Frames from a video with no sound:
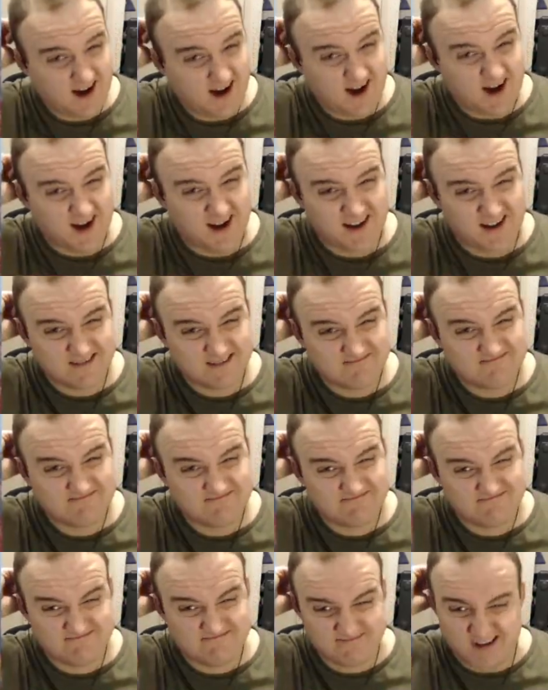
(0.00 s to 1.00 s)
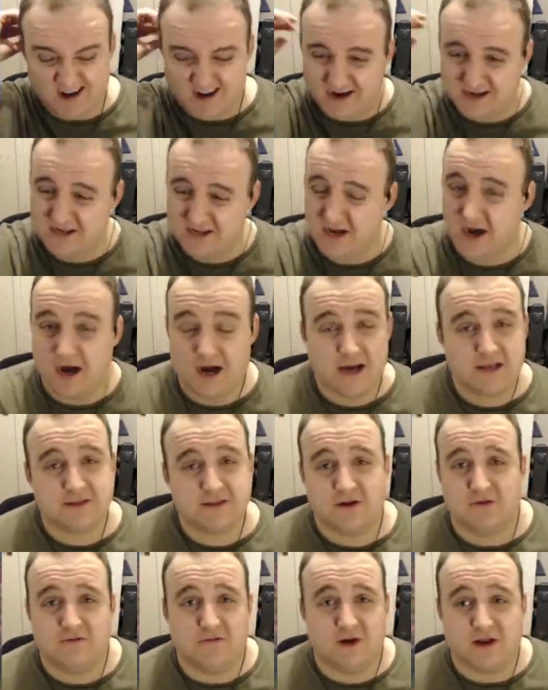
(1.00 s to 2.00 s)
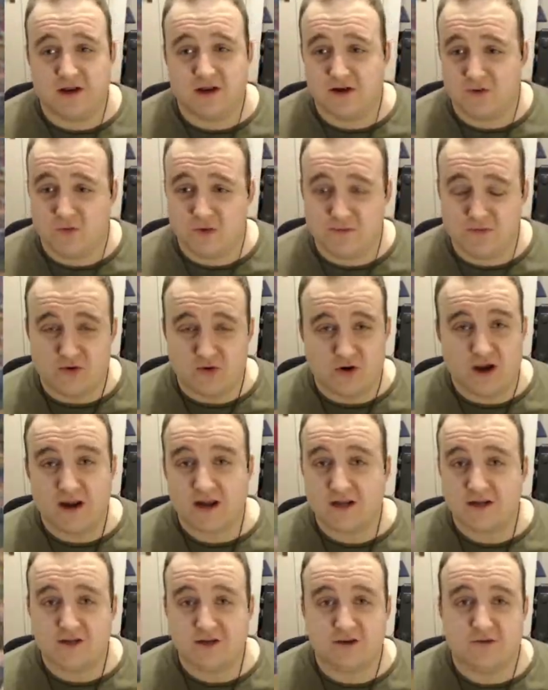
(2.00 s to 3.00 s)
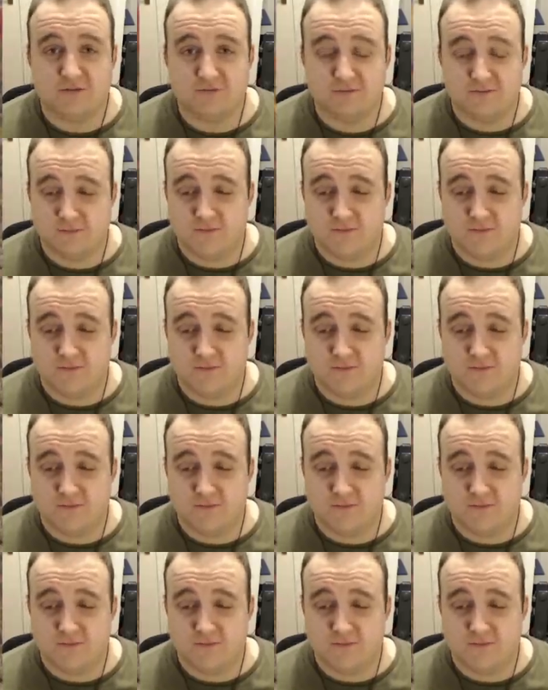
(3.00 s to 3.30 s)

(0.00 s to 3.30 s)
I don't really know what more I can do.